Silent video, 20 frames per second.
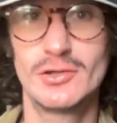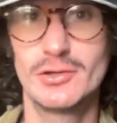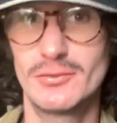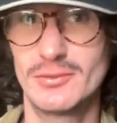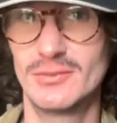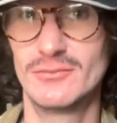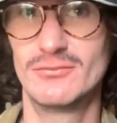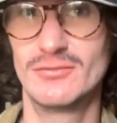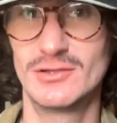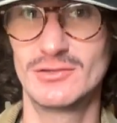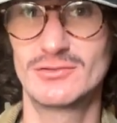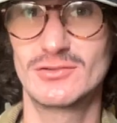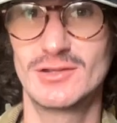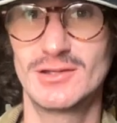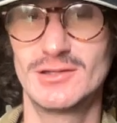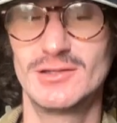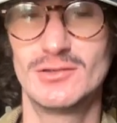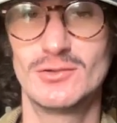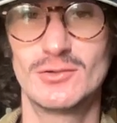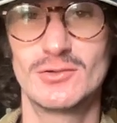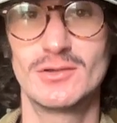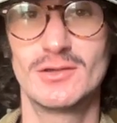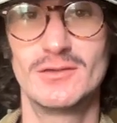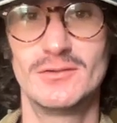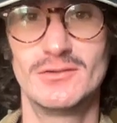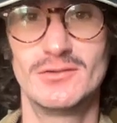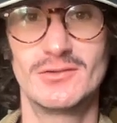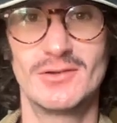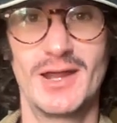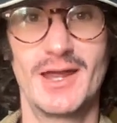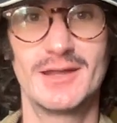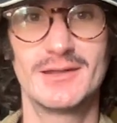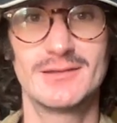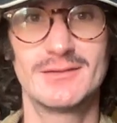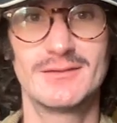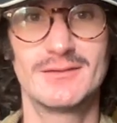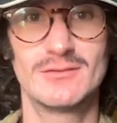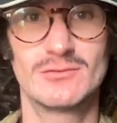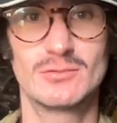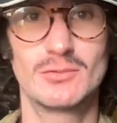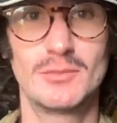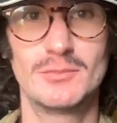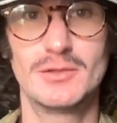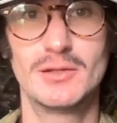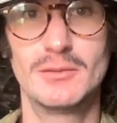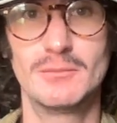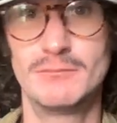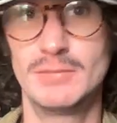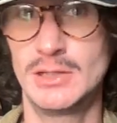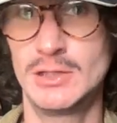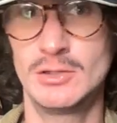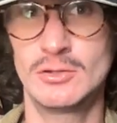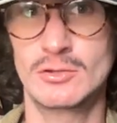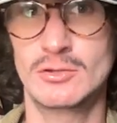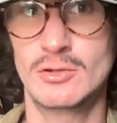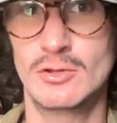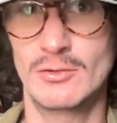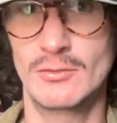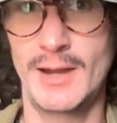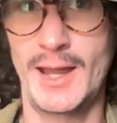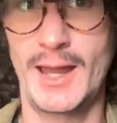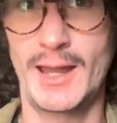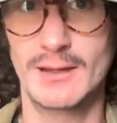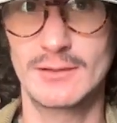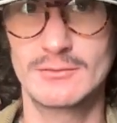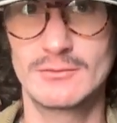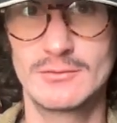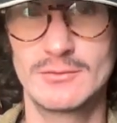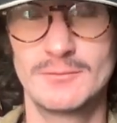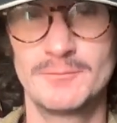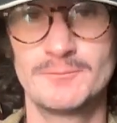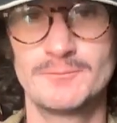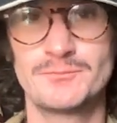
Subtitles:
you're envisioning in your head this woman to be, you're correct.